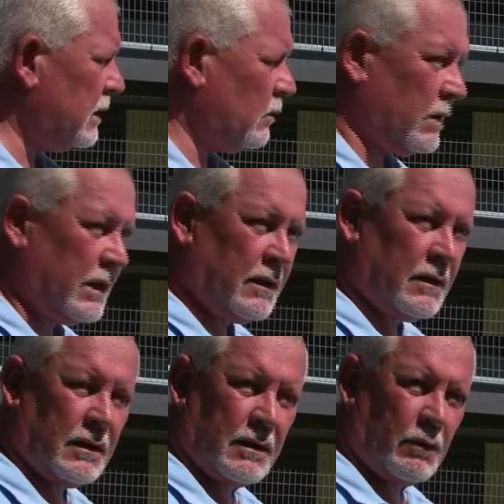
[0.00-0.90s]
within
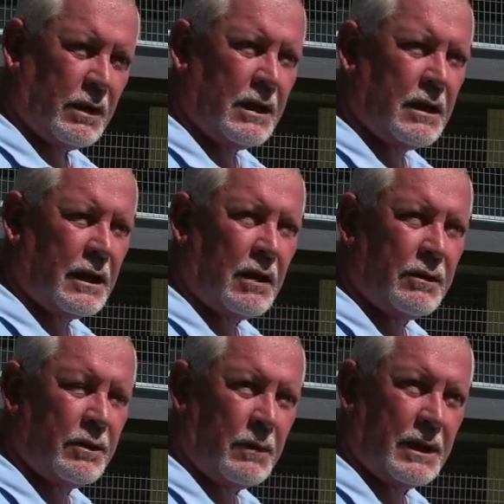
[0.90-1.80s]
an hour
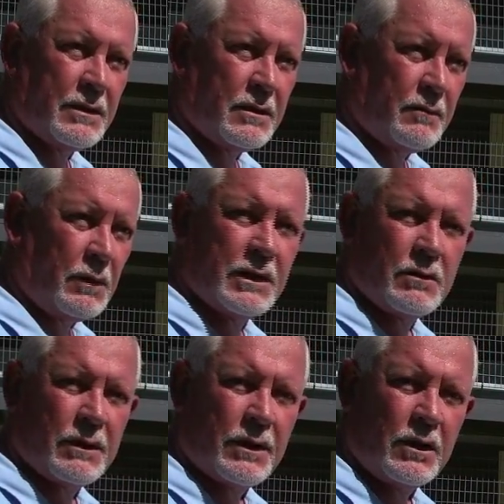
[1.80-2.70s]
you might as well throw